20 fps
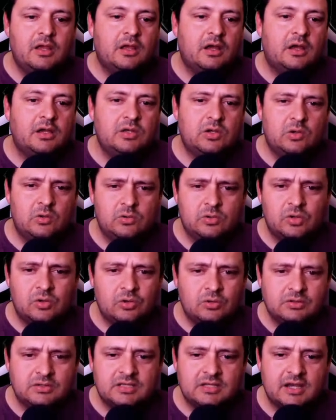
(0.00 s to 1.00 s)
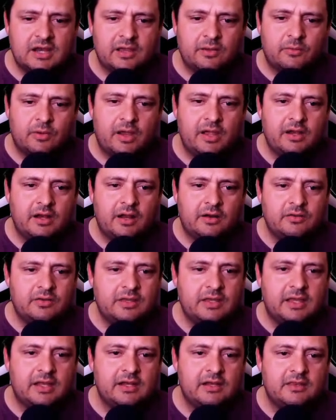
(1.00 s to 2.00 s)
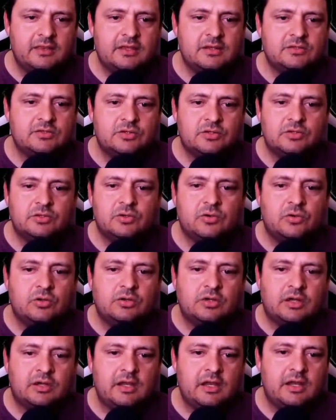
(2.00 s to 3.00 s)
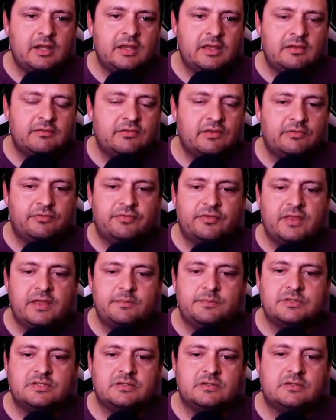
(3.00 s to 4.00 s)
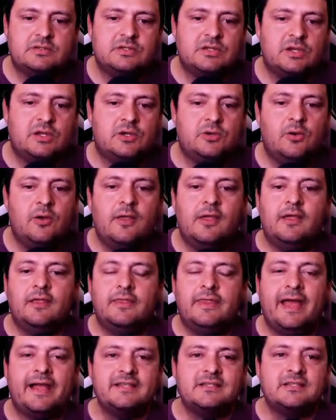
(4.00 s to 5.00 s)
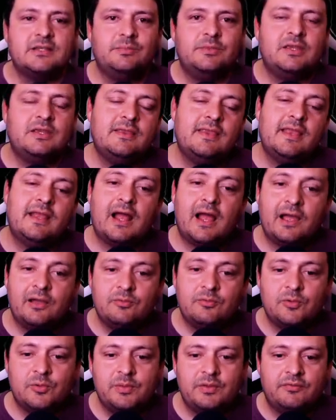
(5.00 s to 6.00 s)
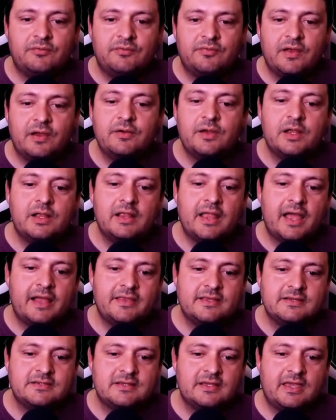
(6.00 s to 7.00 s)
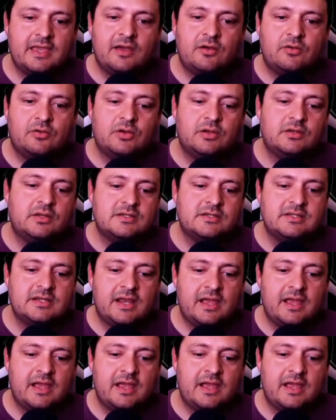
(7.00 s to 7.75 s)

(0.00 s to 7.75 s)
Uh, no gold today, right? I don't think anything turned gold on any of the flips, so that's something that I will be very glad this account doesn't